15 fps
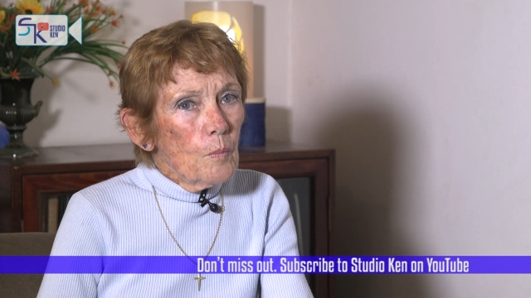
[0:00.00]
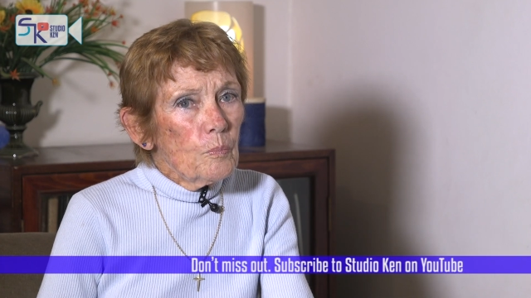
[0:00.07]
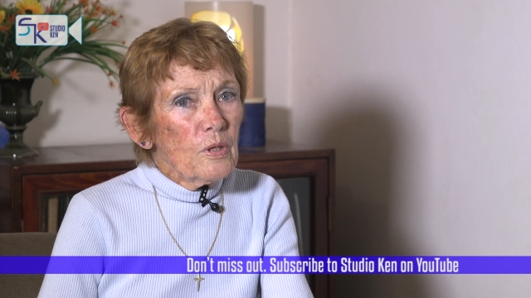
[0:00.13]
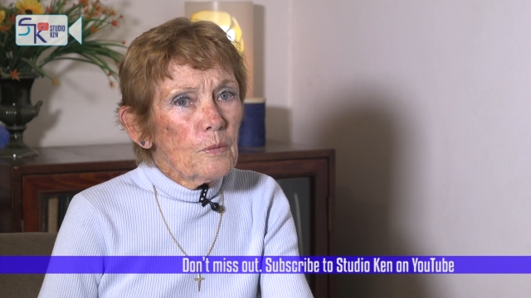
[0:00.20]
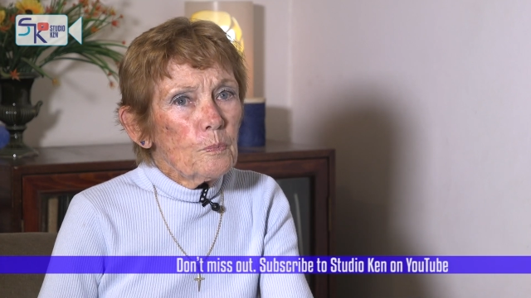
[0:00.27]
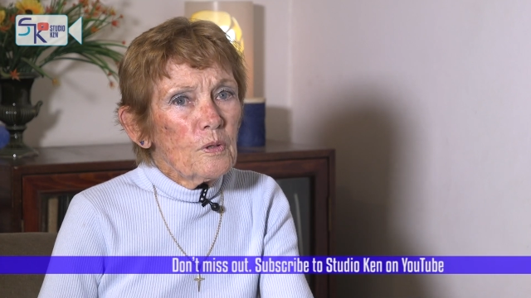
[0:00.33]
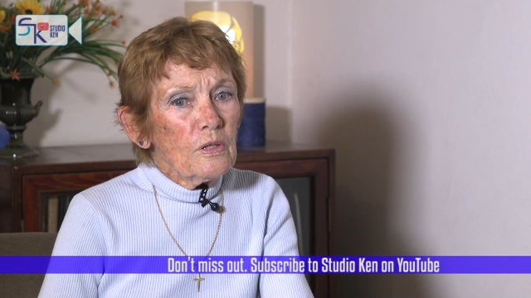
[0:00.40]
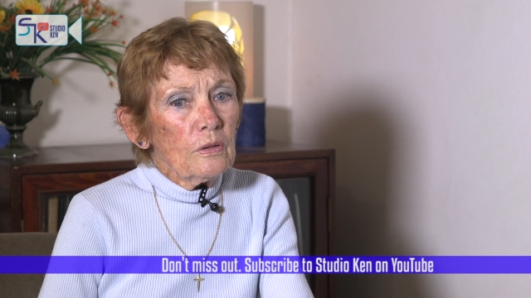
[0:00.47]

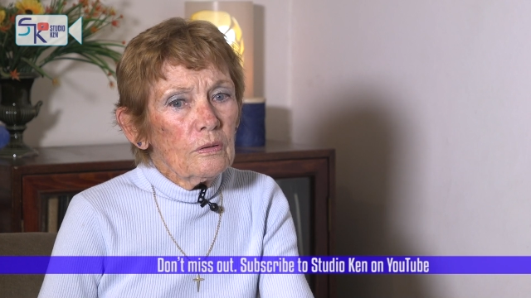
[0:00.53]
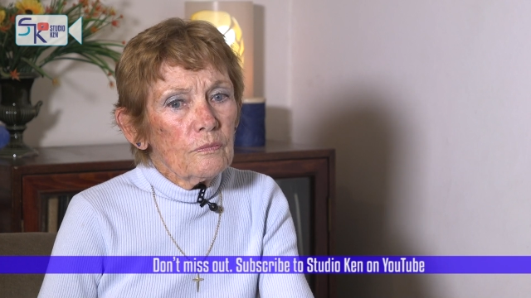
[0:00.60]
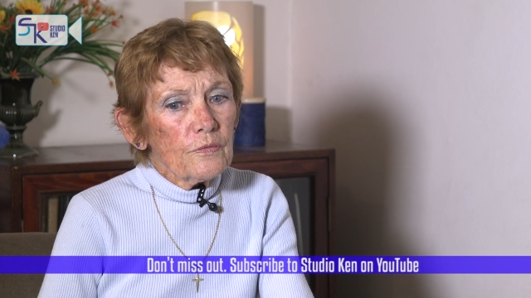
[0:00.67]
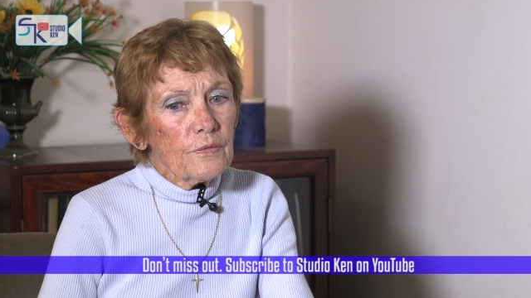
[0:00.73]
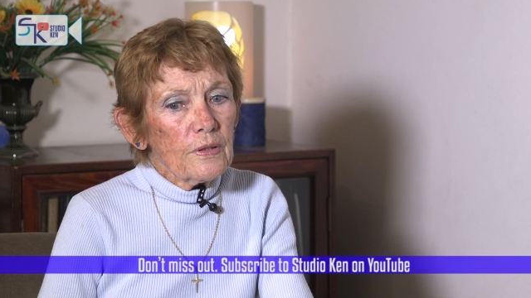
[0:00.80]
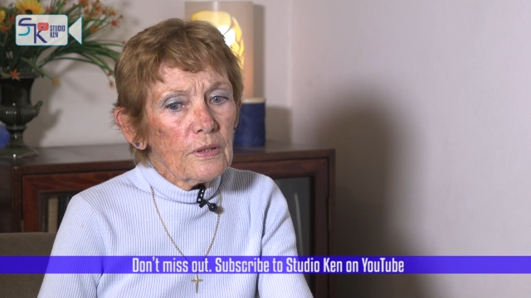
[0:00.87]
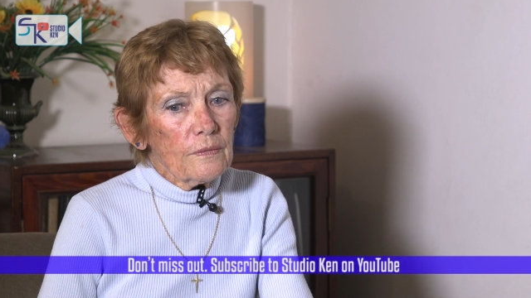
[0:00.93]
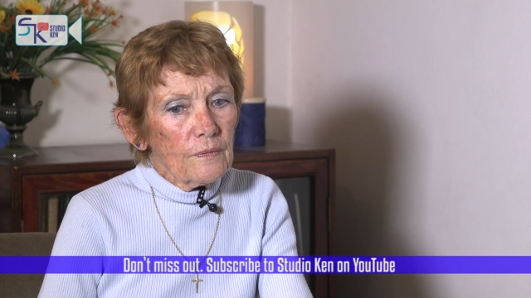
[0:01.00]
People
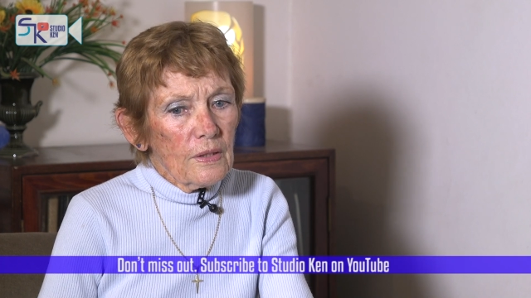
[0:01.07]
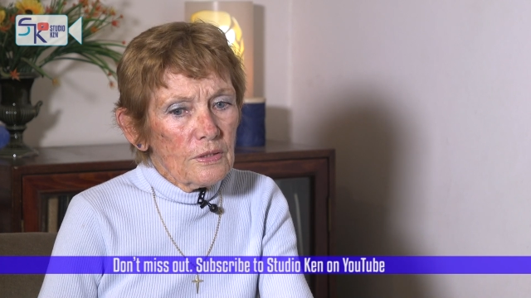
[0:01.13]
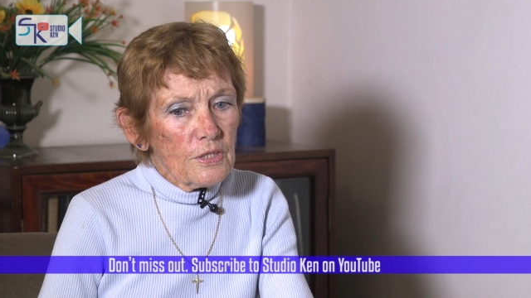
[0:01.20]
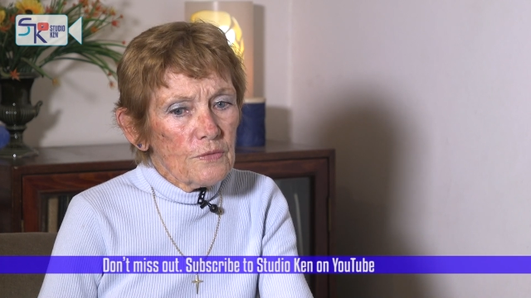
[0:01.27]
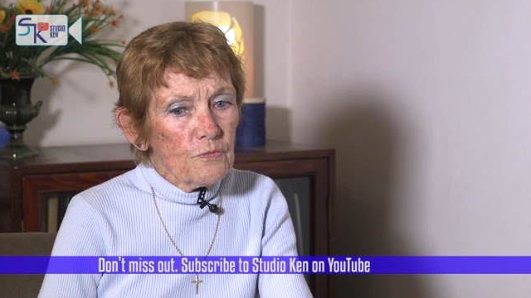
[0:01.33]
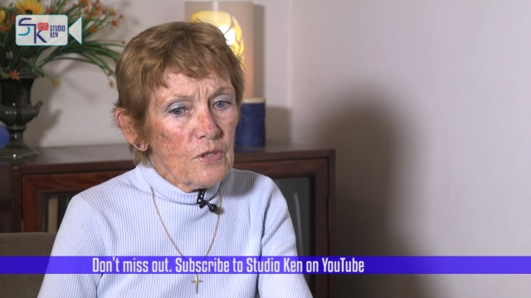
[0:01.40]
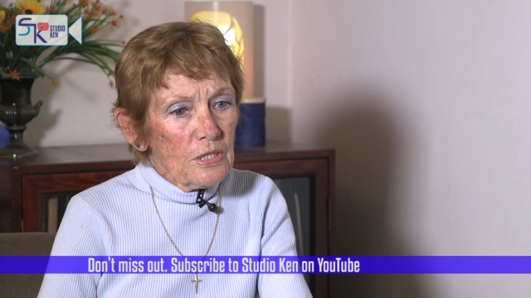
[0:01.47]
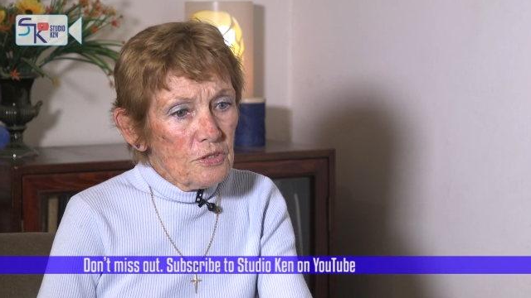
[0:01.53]
think that
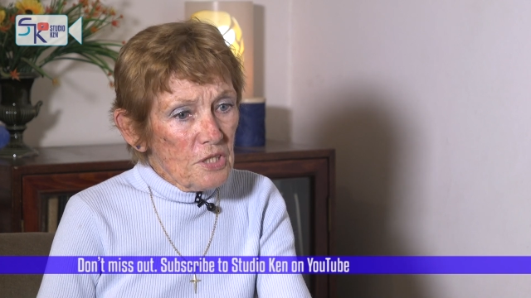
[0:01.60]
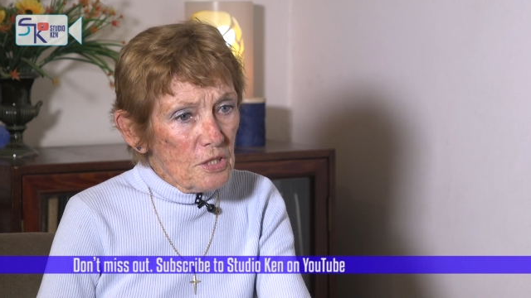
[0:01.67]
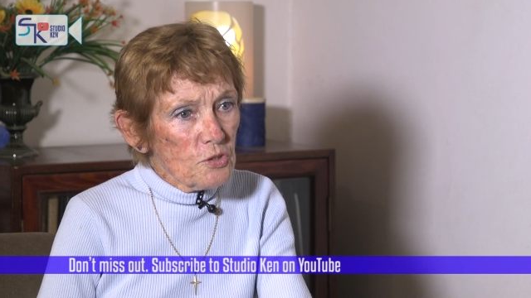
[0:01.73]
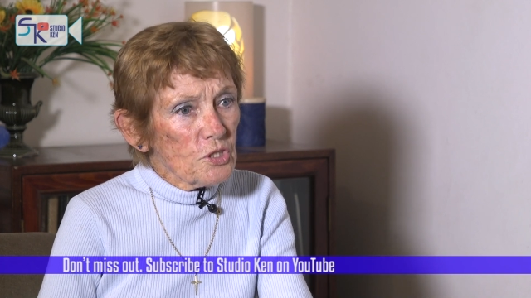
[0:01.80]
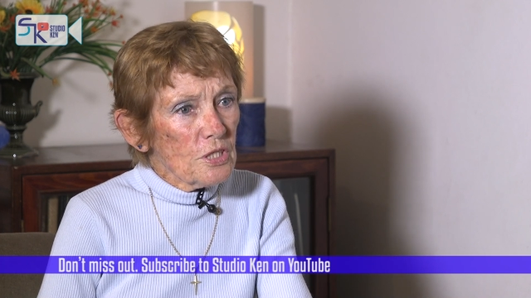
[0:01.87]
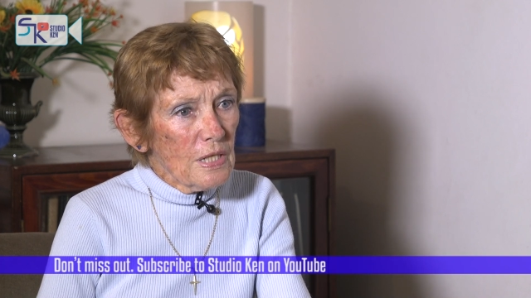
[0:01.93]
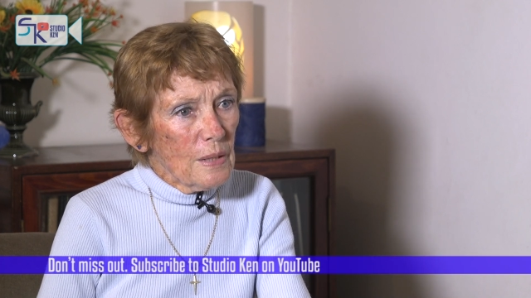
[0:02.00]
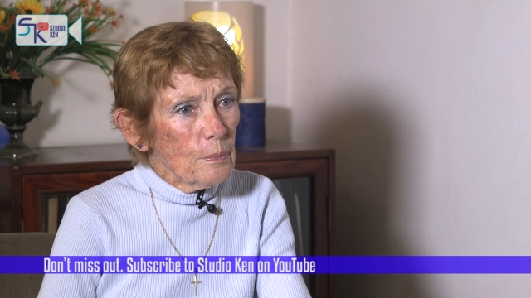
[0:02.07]
if they
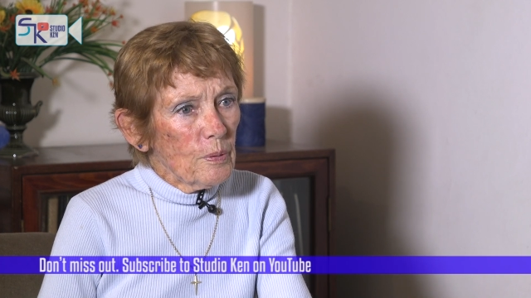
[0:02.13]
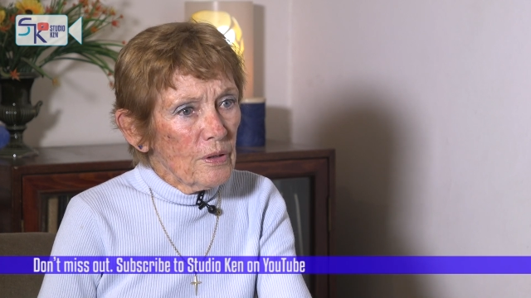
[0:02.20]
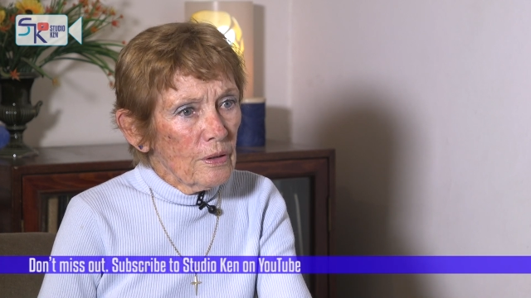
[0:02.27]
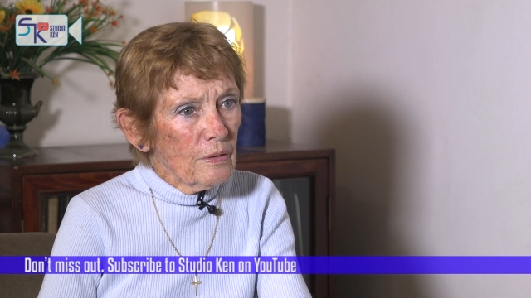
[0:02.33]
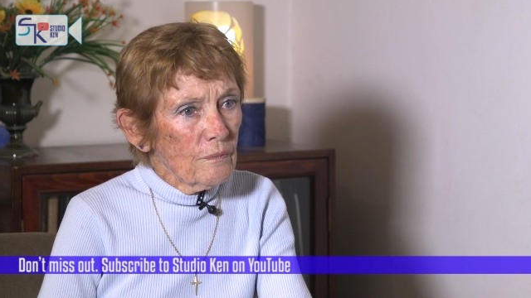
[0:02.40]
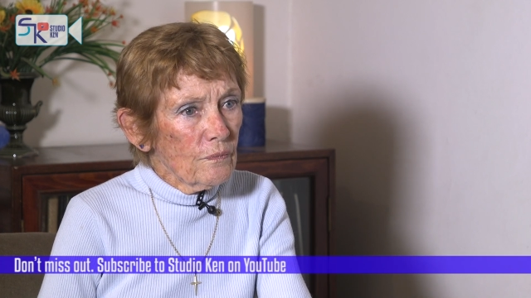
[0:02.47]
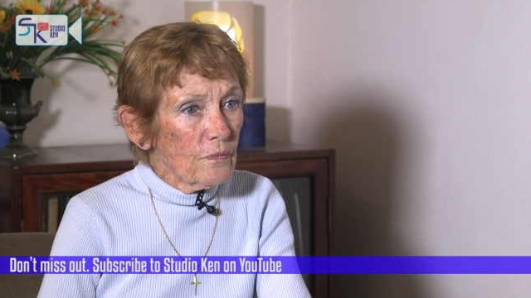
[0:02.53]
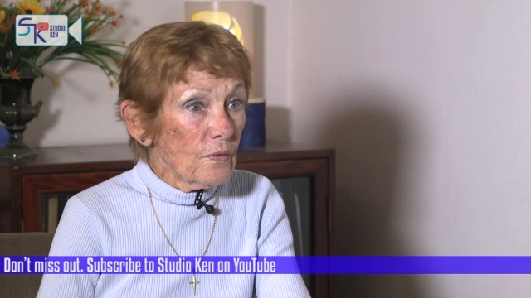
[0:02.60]
touch a
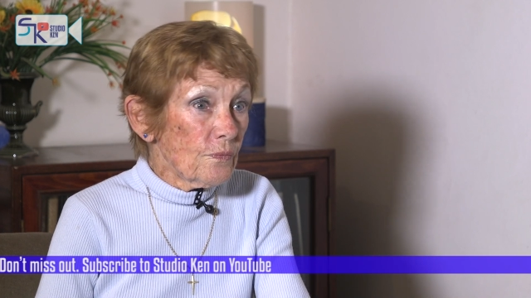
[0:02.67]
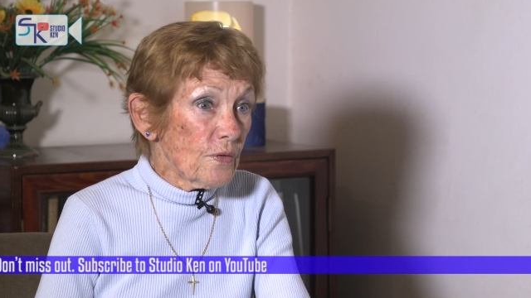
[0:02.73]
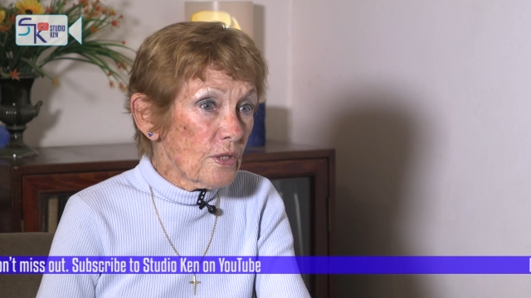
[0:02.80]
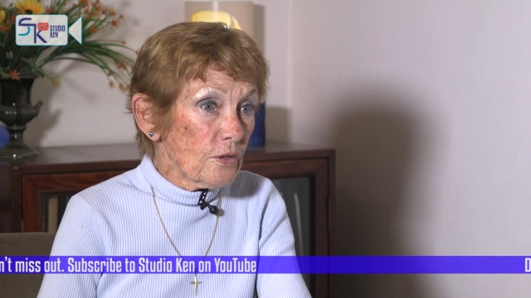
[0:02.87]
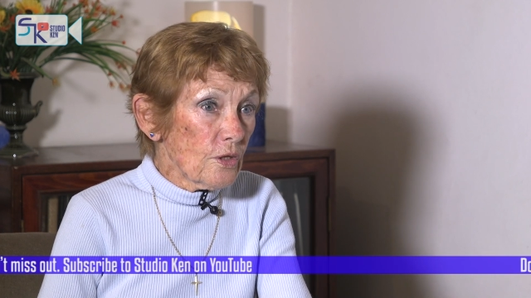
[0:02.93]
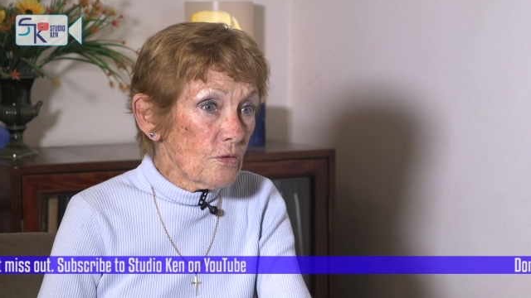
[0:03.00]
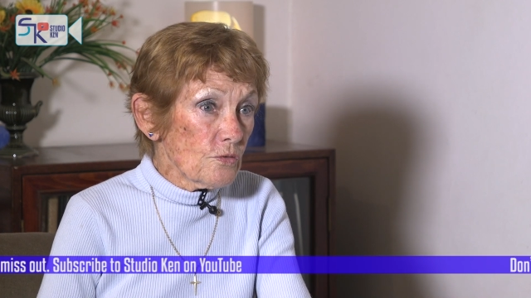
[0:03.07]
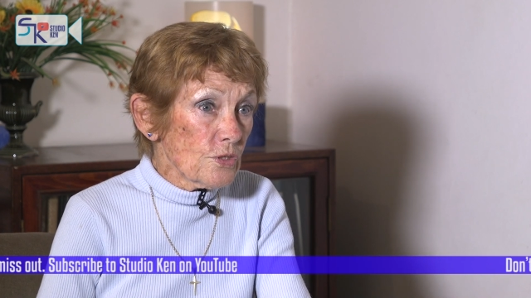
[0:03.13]
leper, that they're
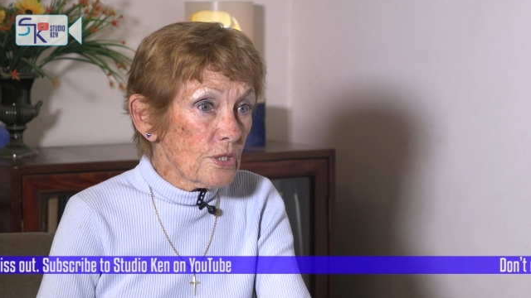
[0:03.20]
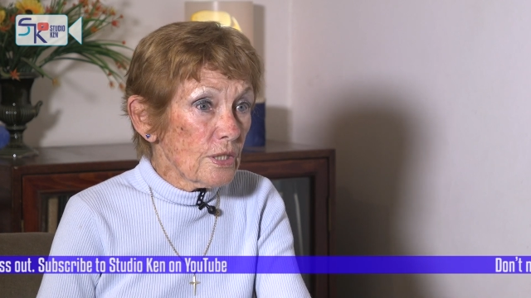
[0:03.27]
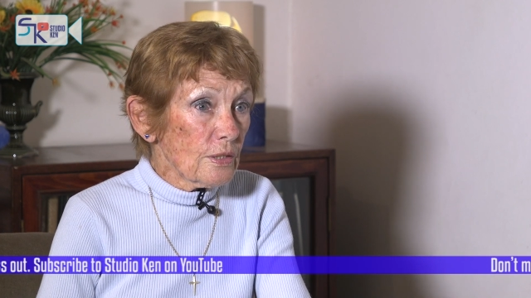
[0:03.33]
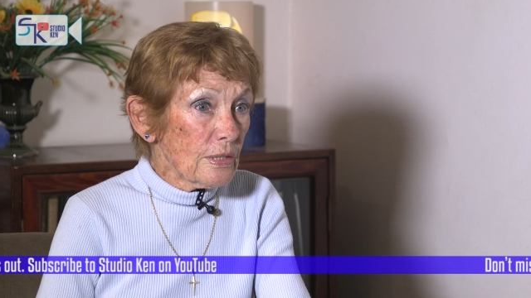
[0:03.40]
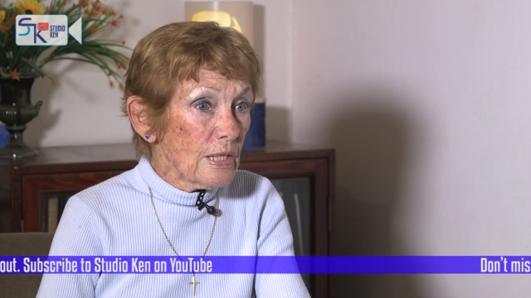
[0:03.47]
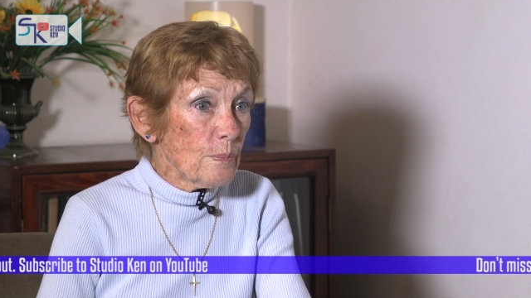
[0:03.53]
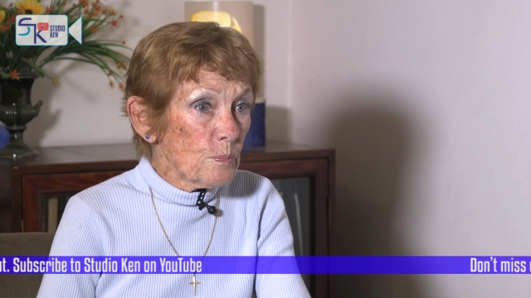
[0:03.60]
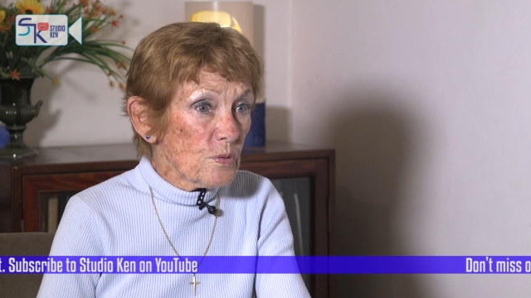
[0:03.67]
going to
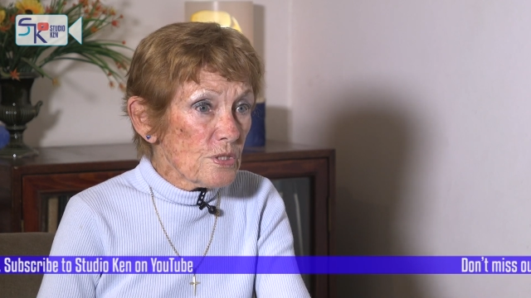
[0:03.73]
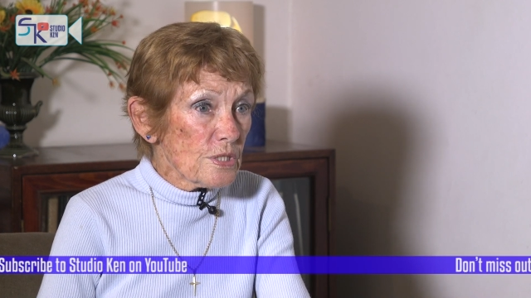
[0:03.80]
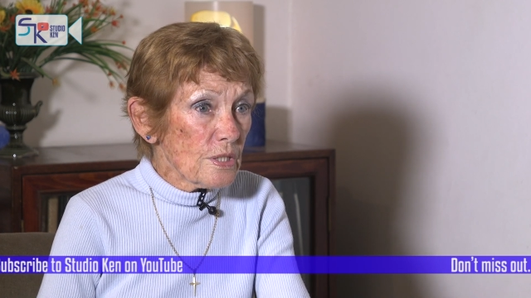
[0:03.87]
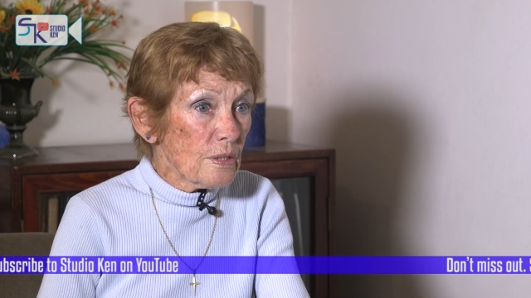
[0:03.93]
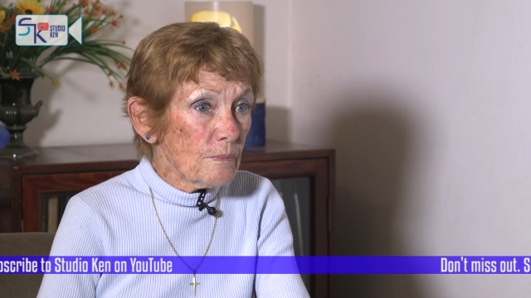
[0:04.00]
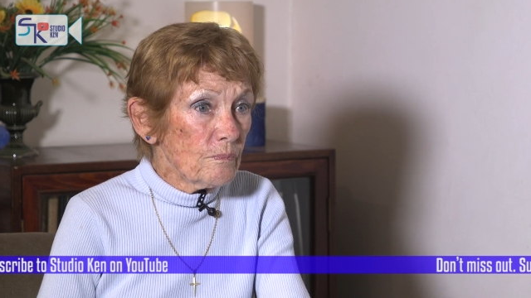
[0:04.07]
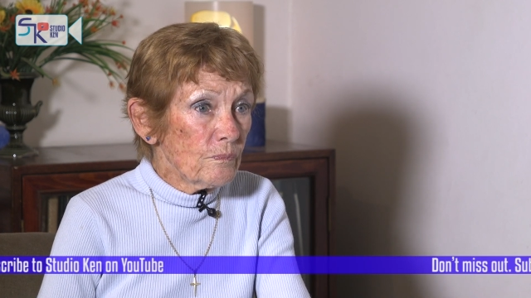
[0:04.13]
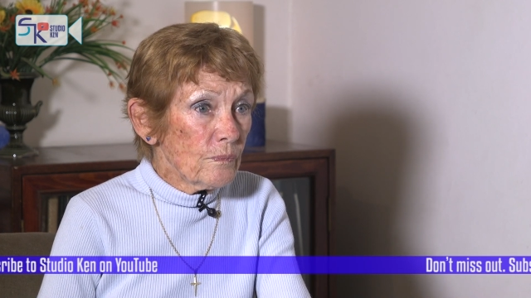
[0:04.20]
get
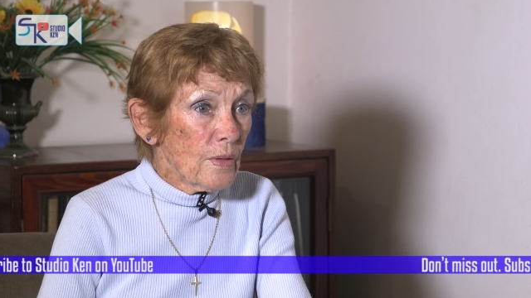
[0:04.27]
leprosy.